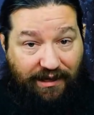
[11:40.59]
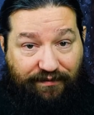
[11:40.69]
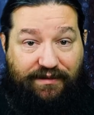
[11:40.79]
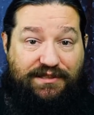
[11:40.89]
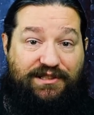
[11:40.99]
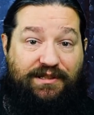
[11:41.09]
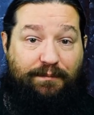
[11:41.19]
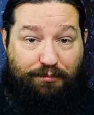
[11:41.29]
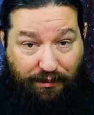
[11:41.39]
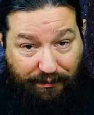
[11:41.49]
If this is a
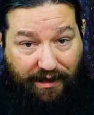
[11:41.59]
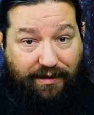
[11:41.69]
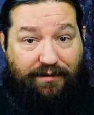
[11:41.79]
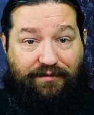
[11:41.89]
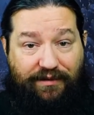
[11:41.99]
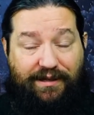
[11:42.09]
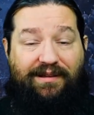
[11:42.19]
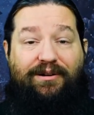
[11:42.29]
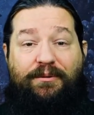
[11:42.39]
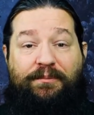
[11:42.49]
premiere
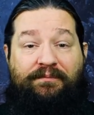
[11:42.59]
video,